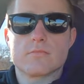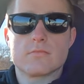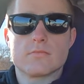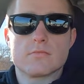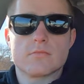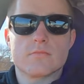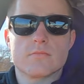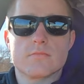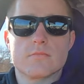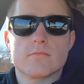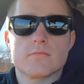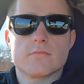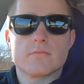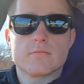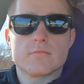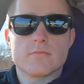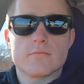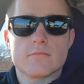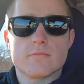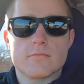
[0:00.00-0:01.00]

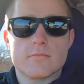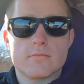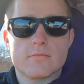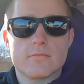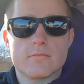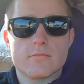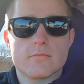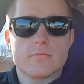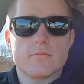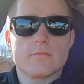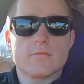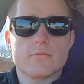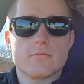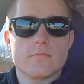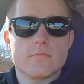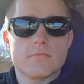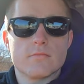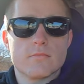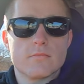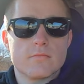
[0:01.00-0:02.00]

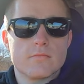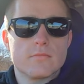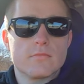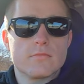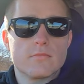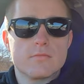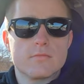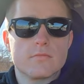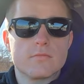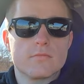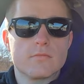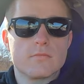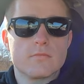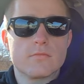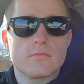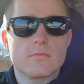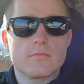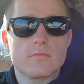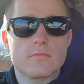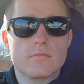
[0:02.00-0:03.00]

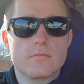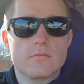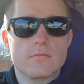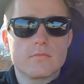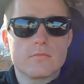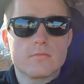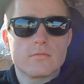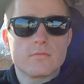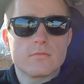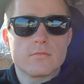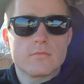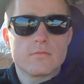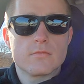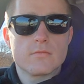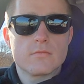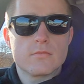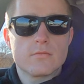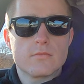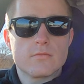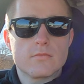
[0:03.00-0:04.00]

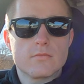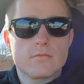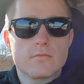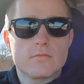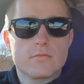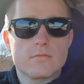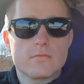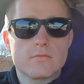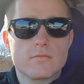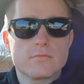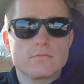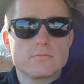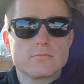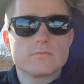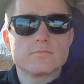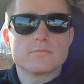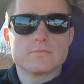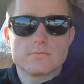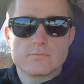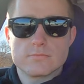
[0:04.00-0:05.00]

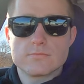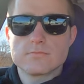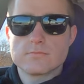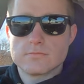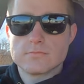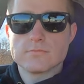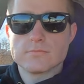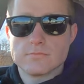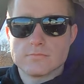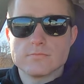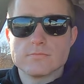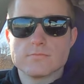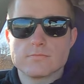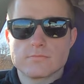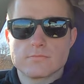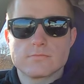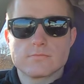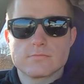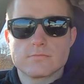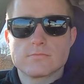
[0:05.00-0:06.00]

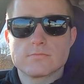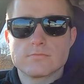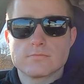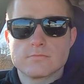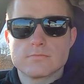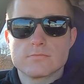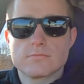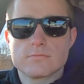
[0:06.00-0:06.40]
[no speech]